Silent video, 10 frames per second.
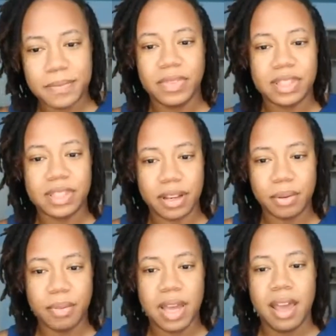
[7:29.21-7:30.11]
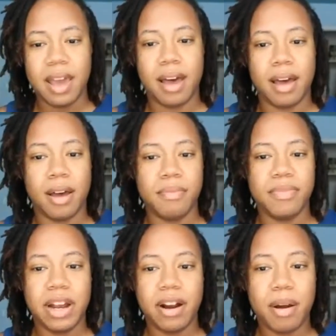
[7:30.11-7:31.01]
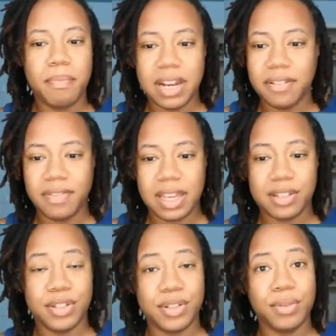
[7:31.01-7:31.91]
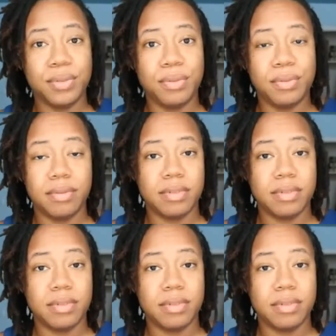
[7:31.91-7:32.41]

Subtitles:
So there are benefits to